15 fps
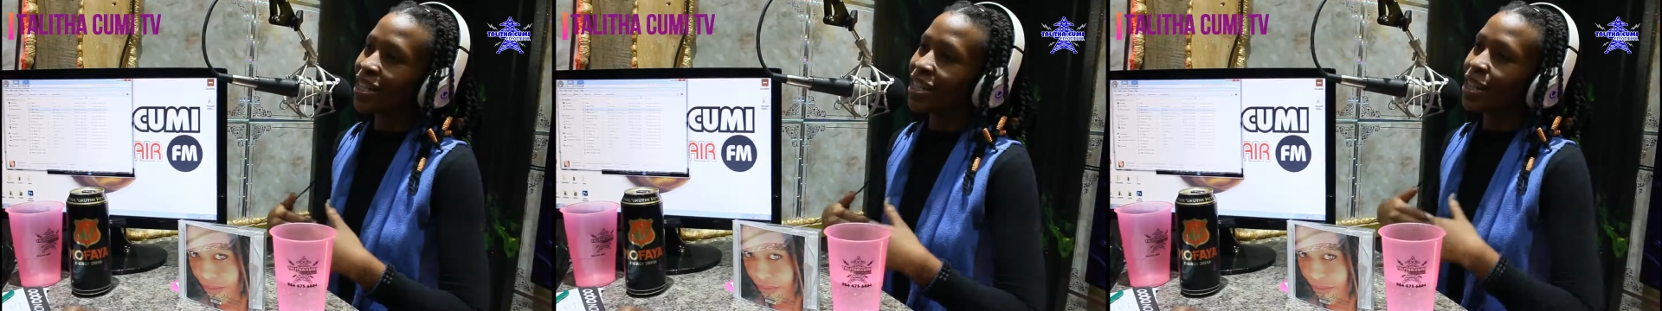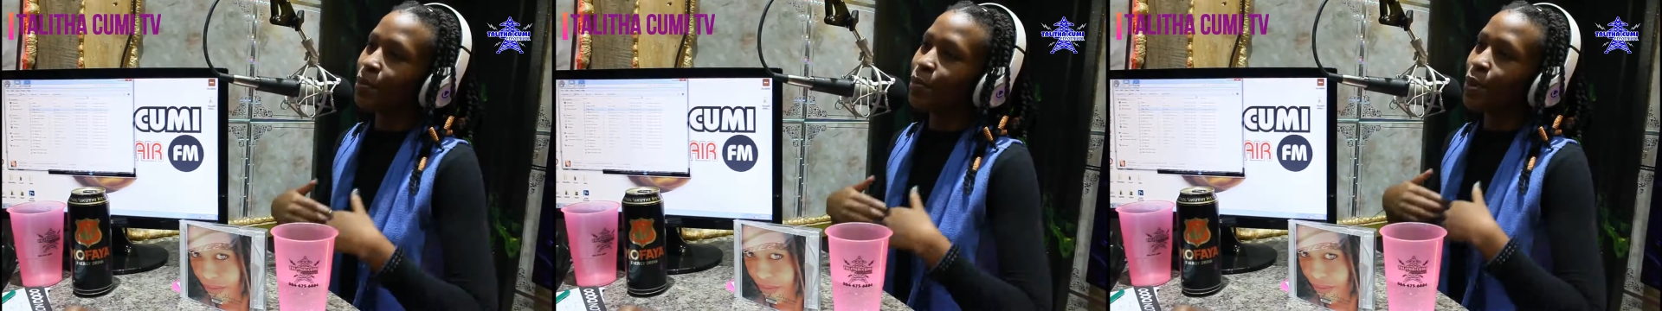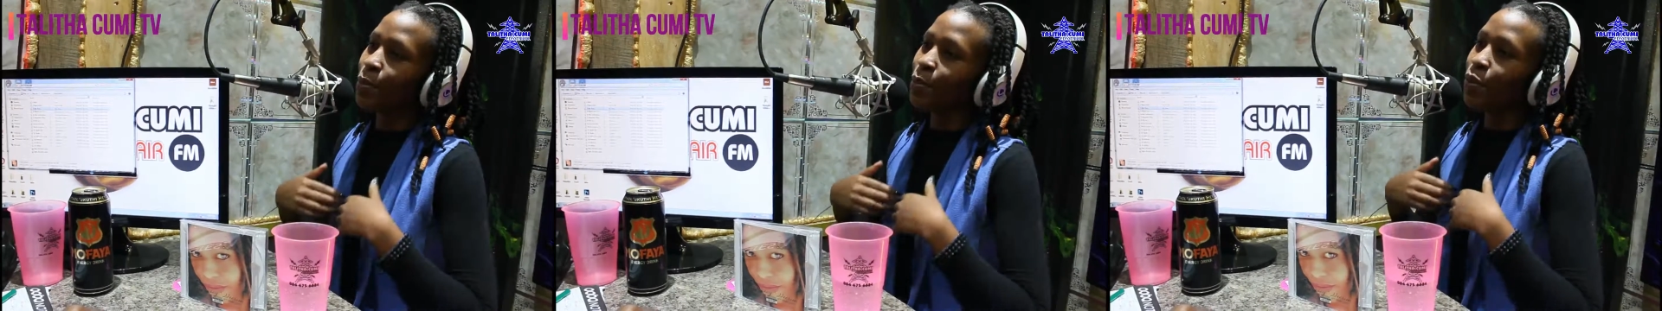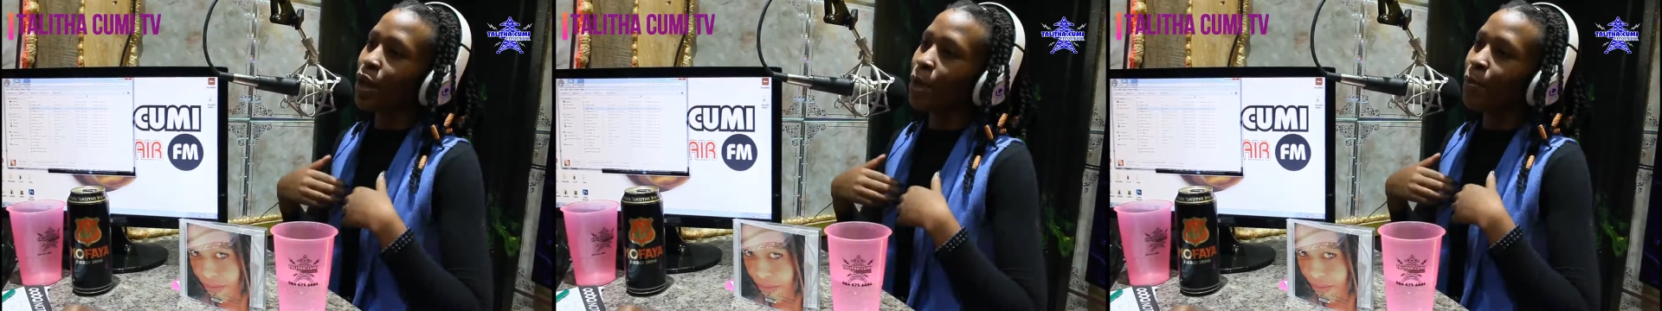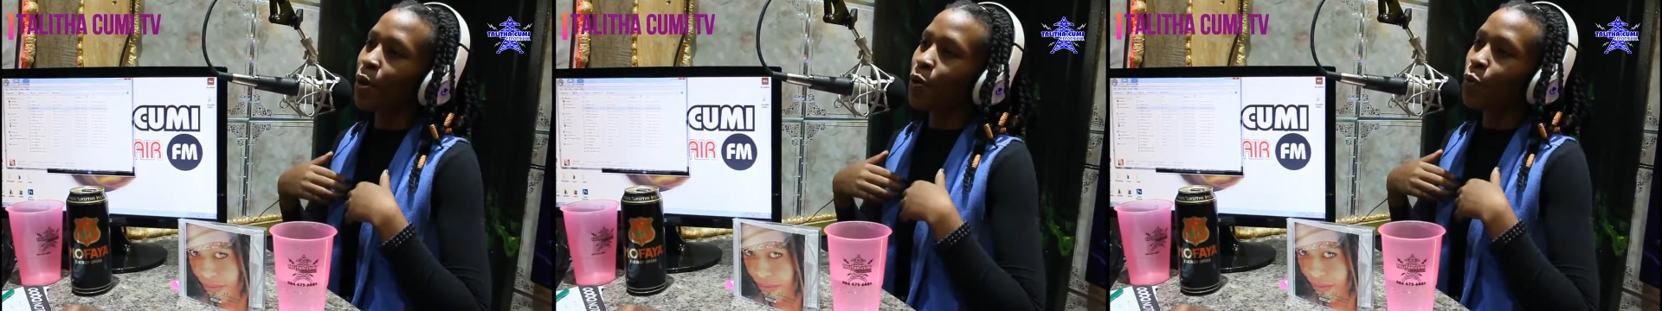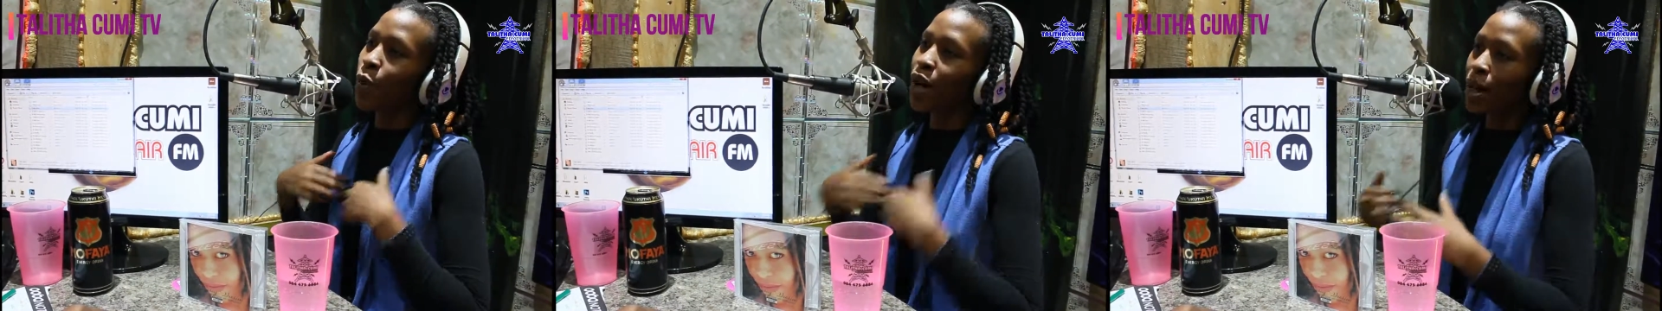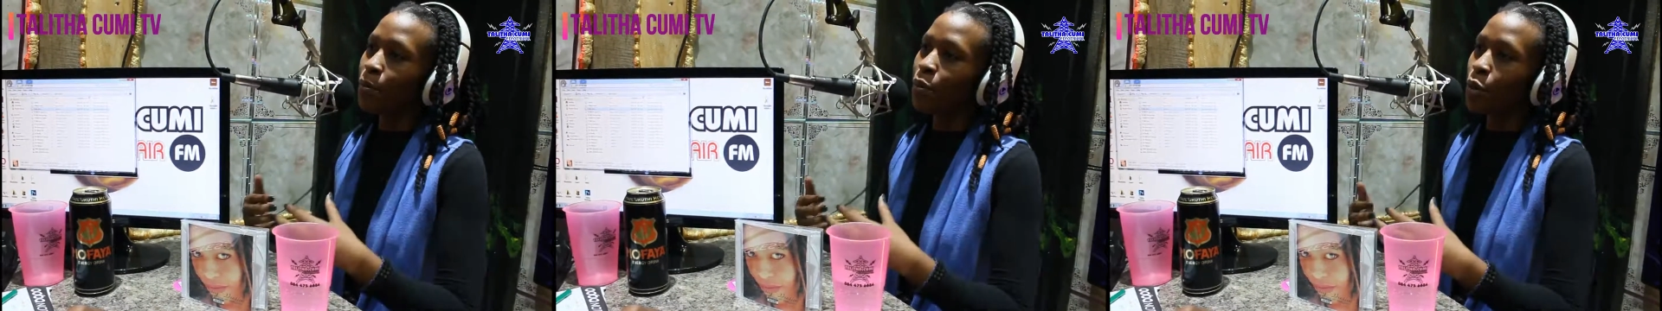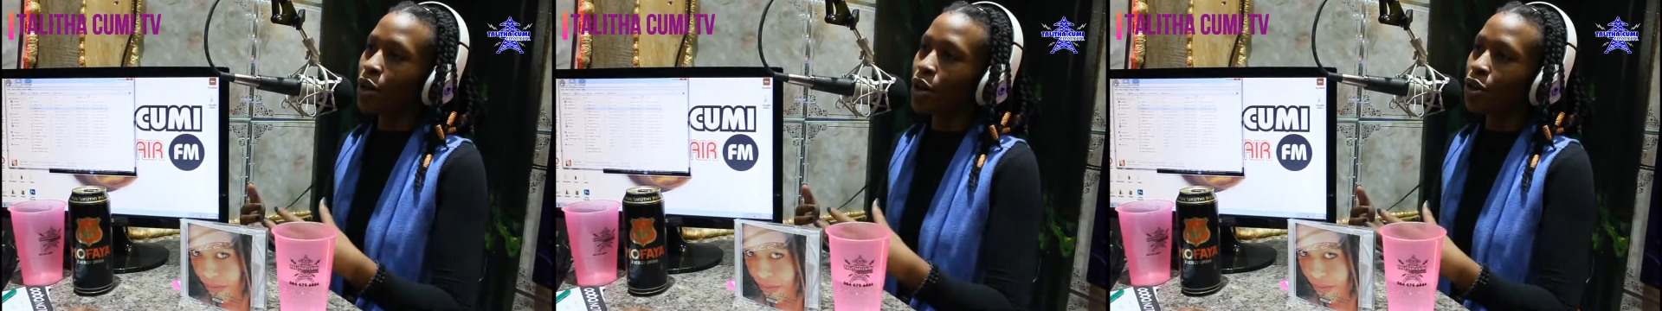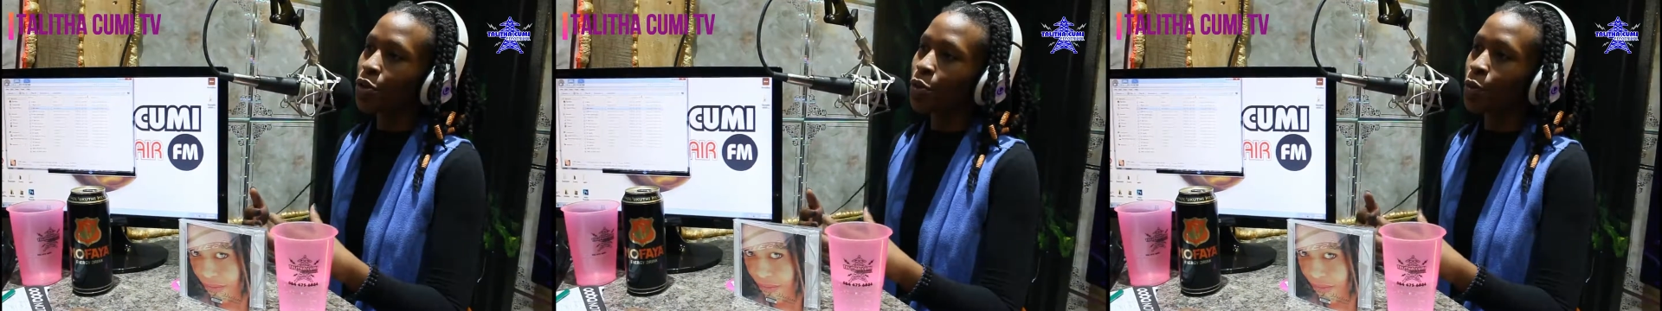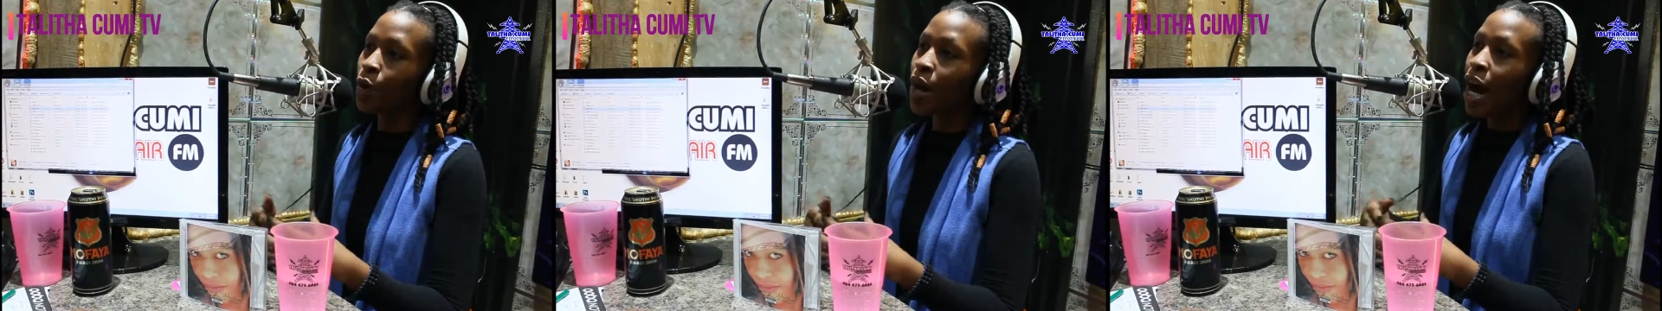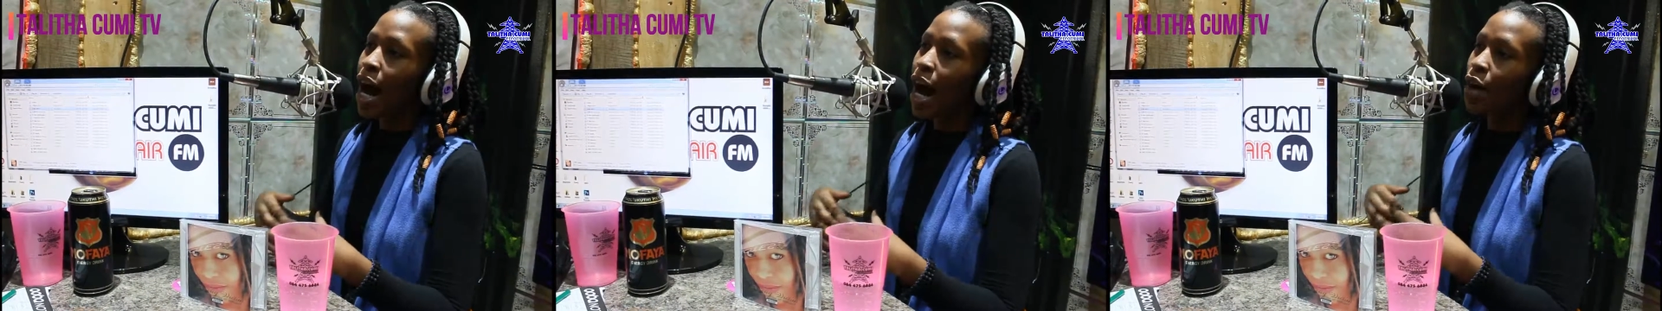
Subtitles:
I tell people about what I'm going through.